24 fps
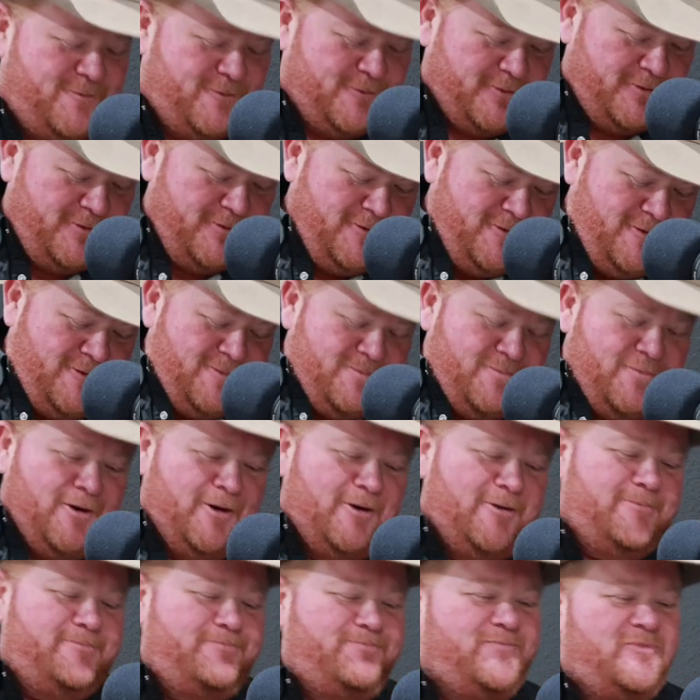for her.
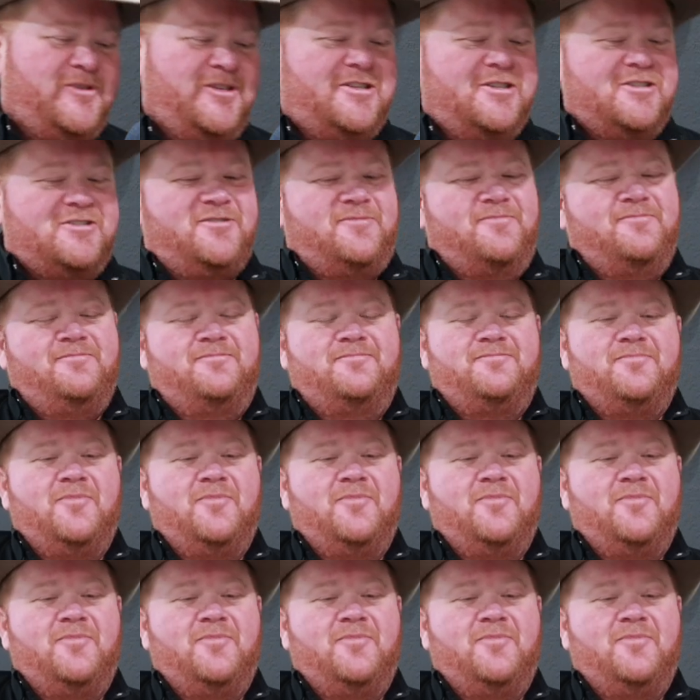But she just